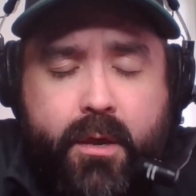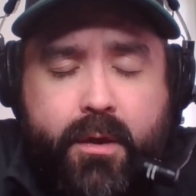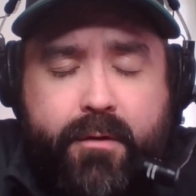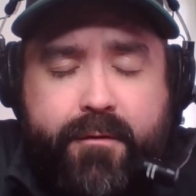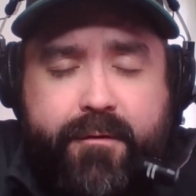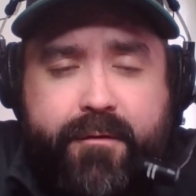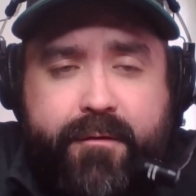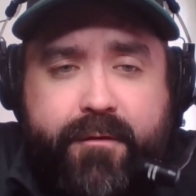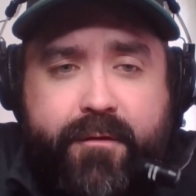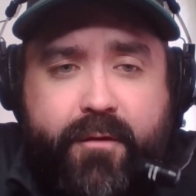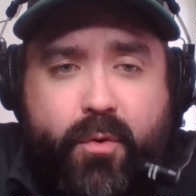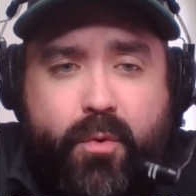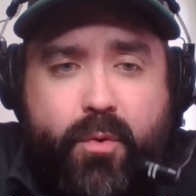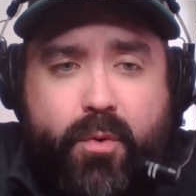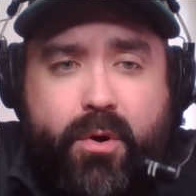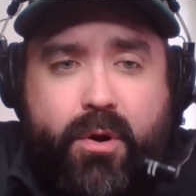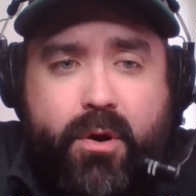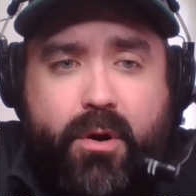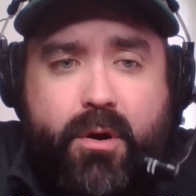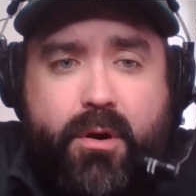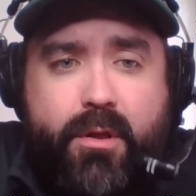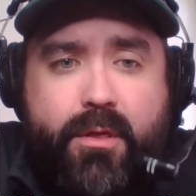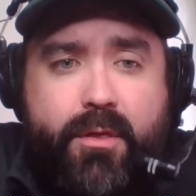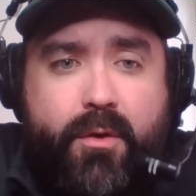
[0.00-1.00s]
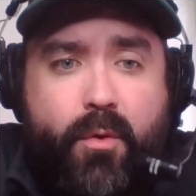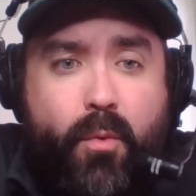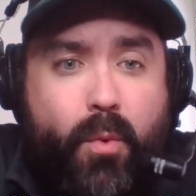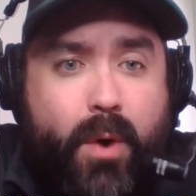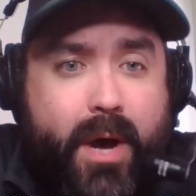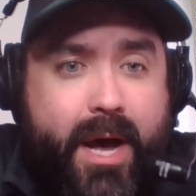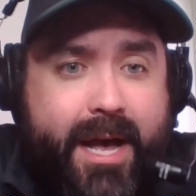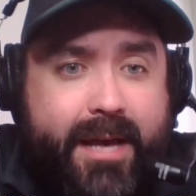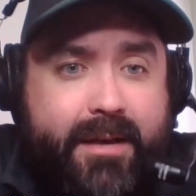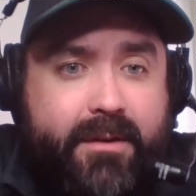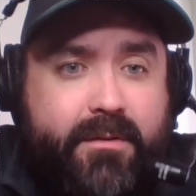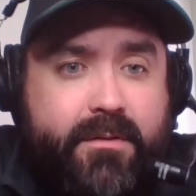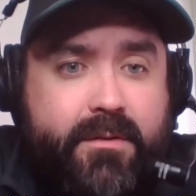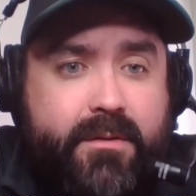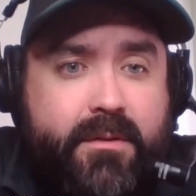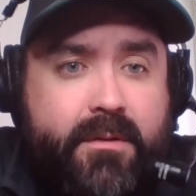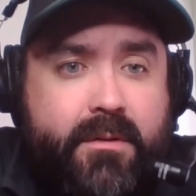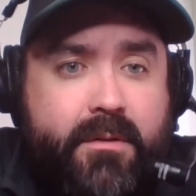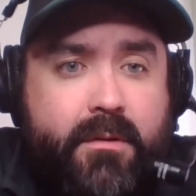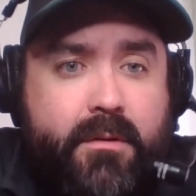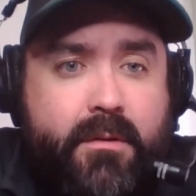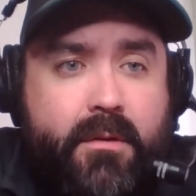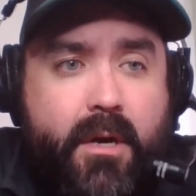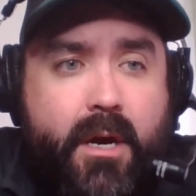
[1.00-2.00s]
for the Wild.
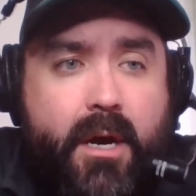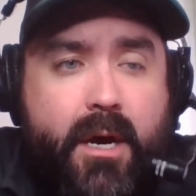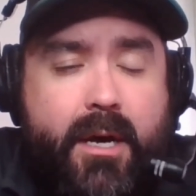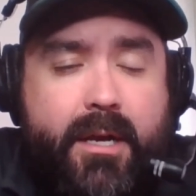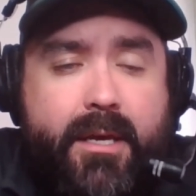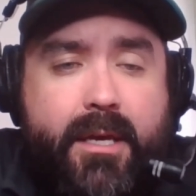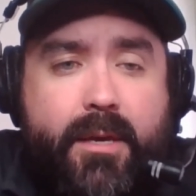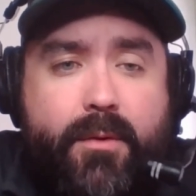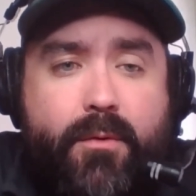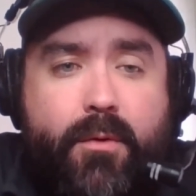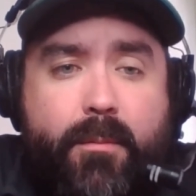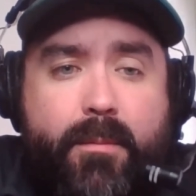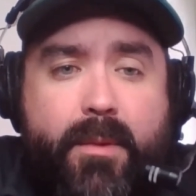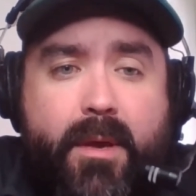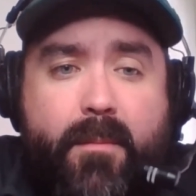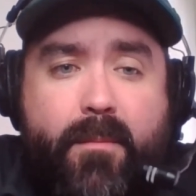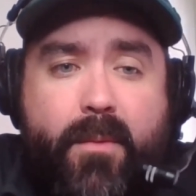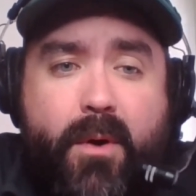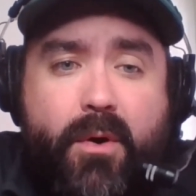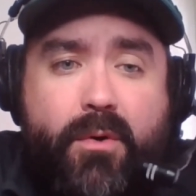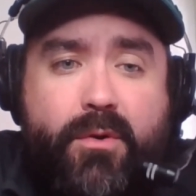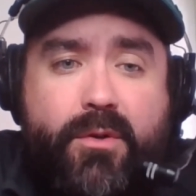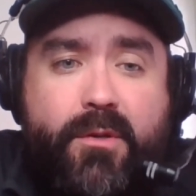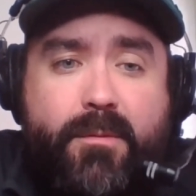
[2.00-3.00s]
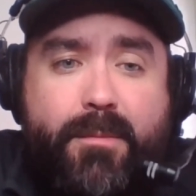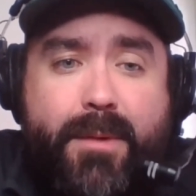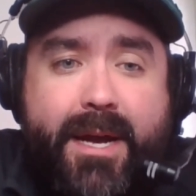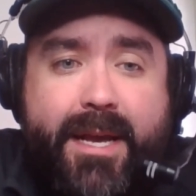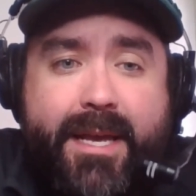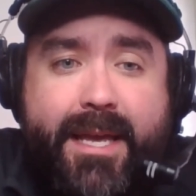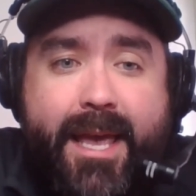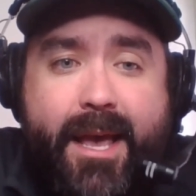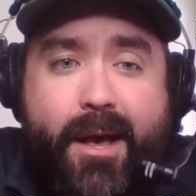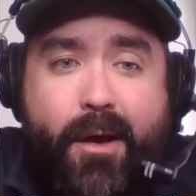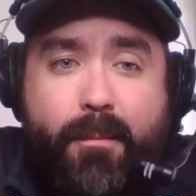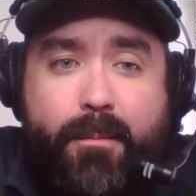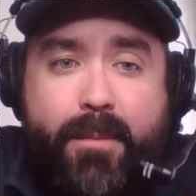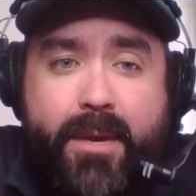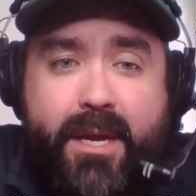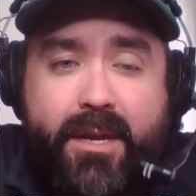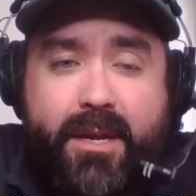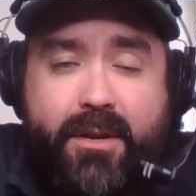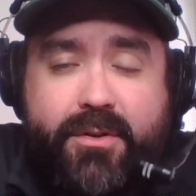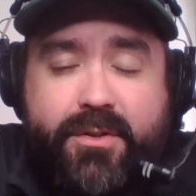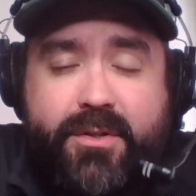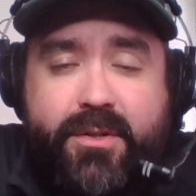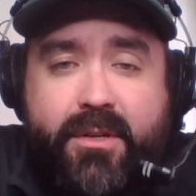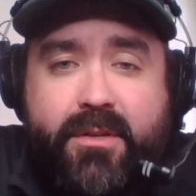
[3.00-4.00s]
Uh, he will be opposed by Cal
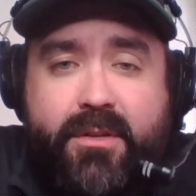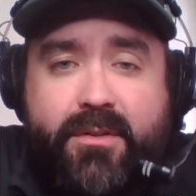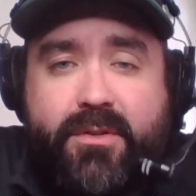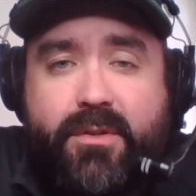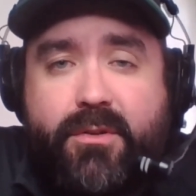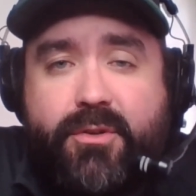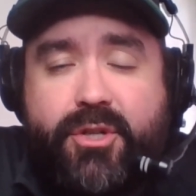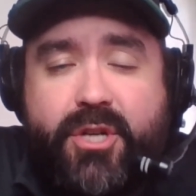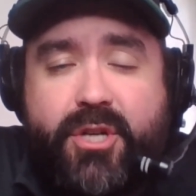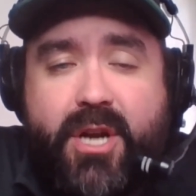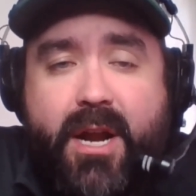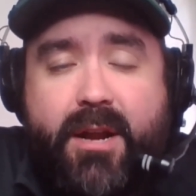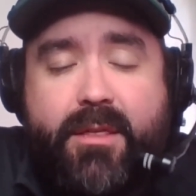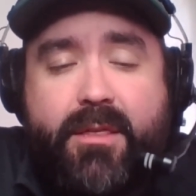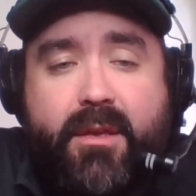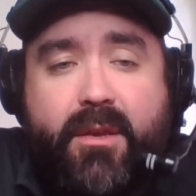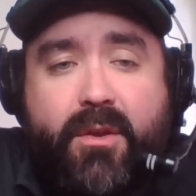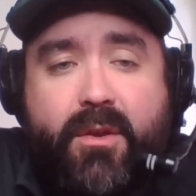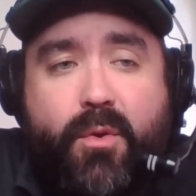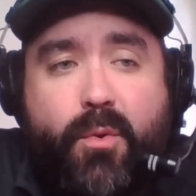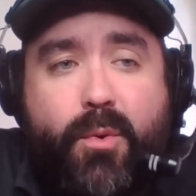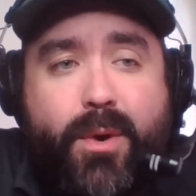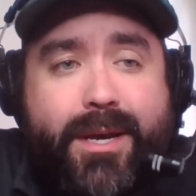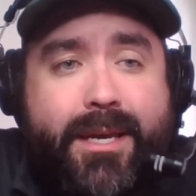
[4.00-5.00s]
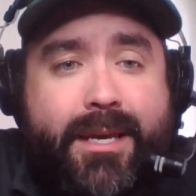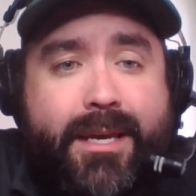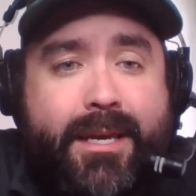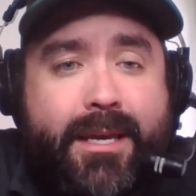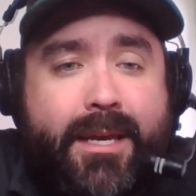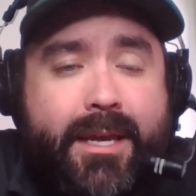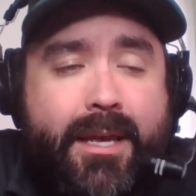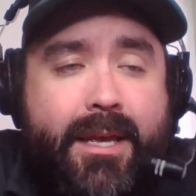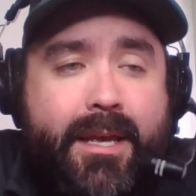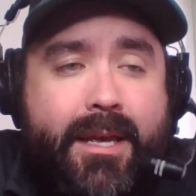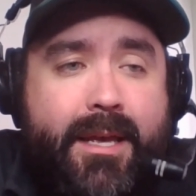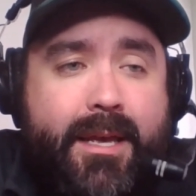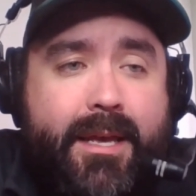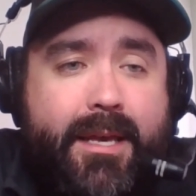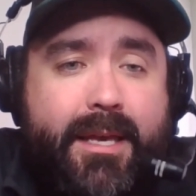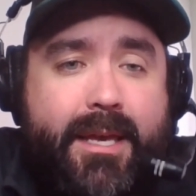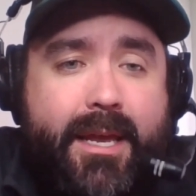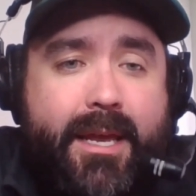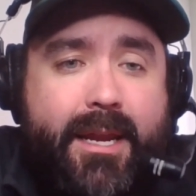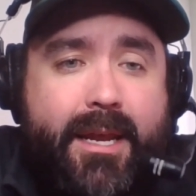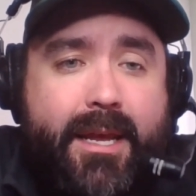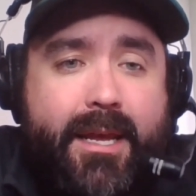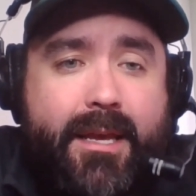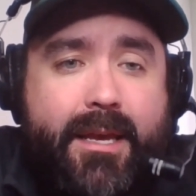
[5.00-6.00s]
Peterson, so Jonathan Quick
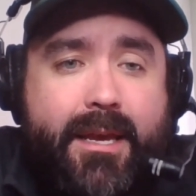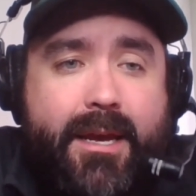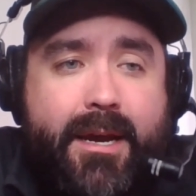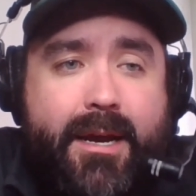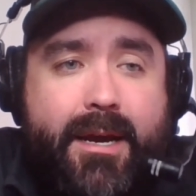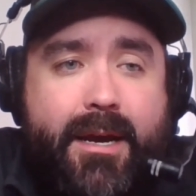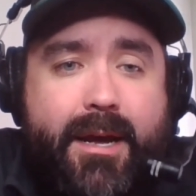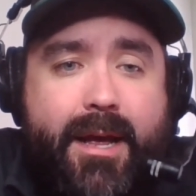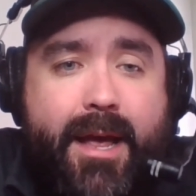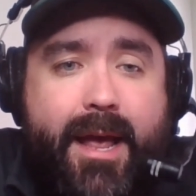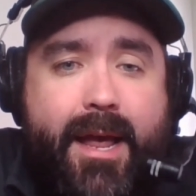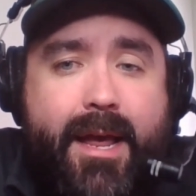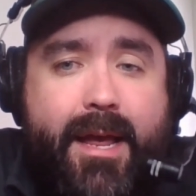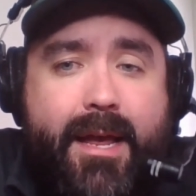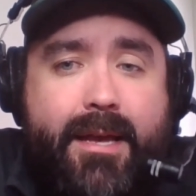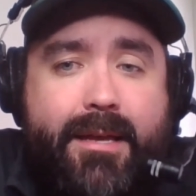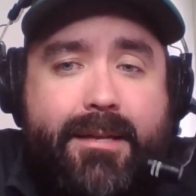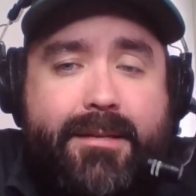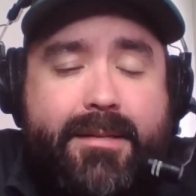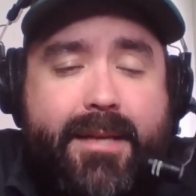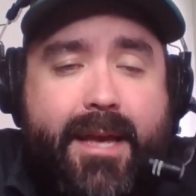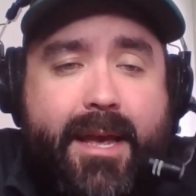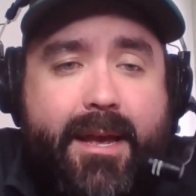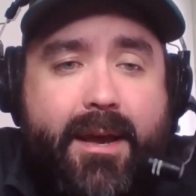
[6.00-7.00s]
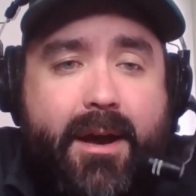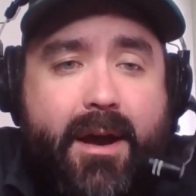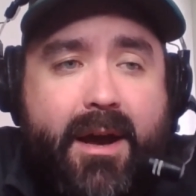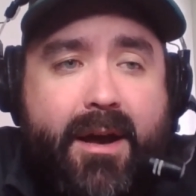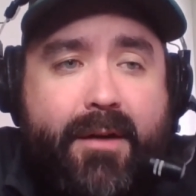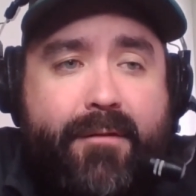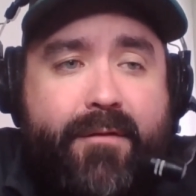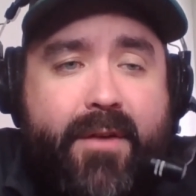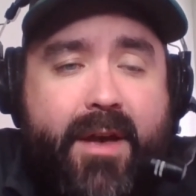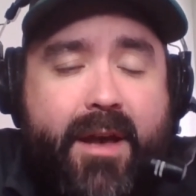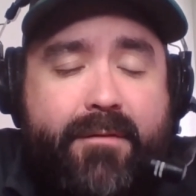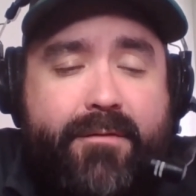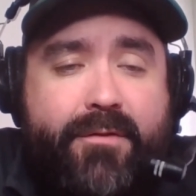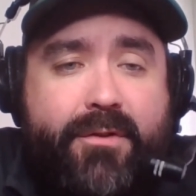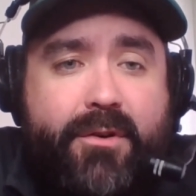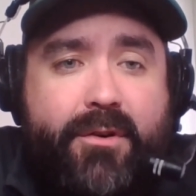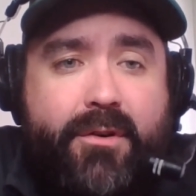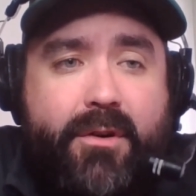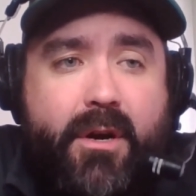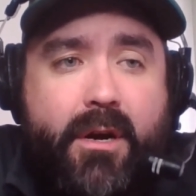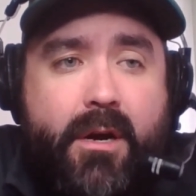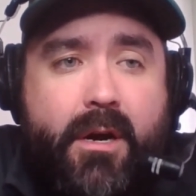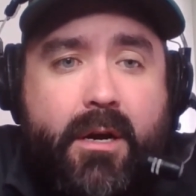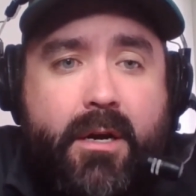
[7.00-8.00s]
getting uh, a day off
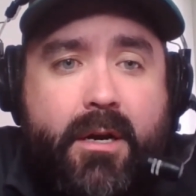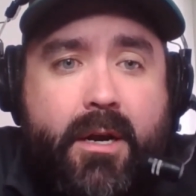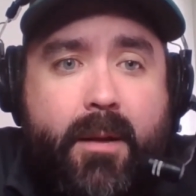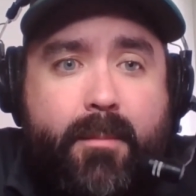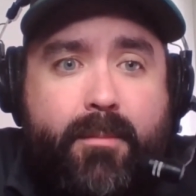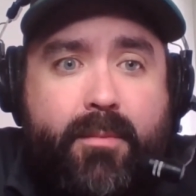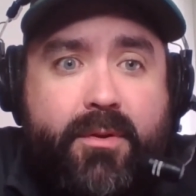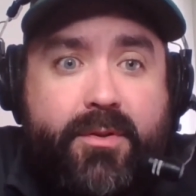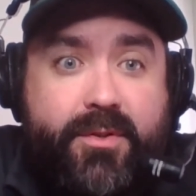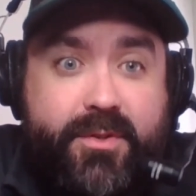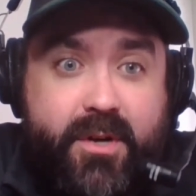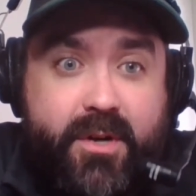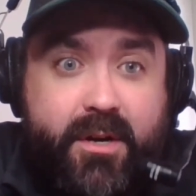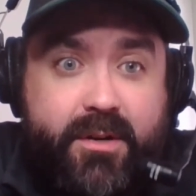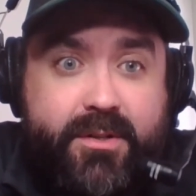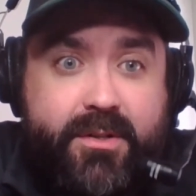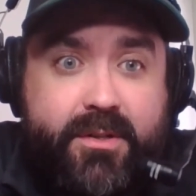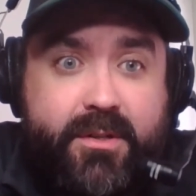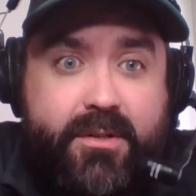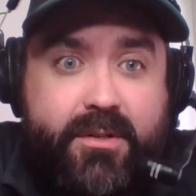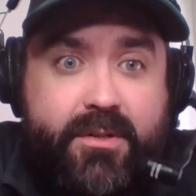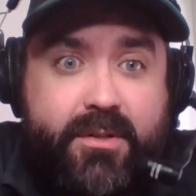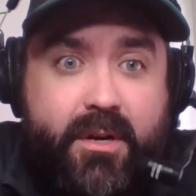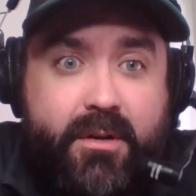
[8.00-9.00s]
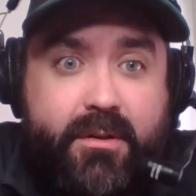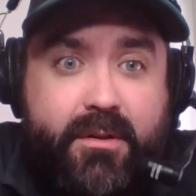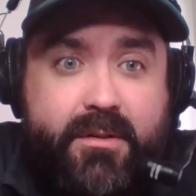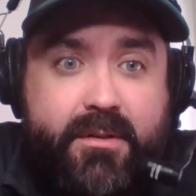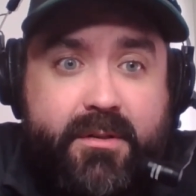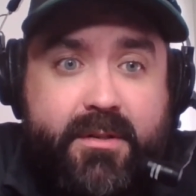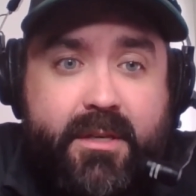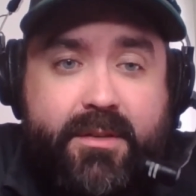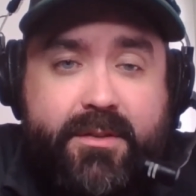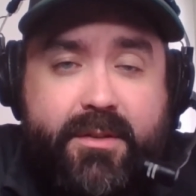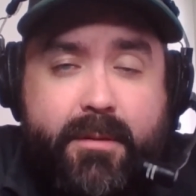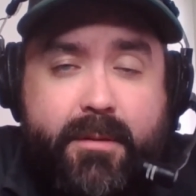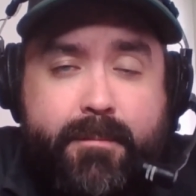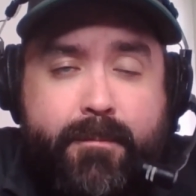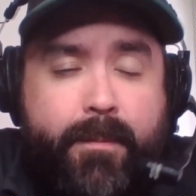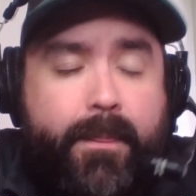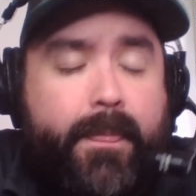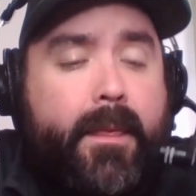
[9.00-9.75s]
after uh, a couple of starts to start the season.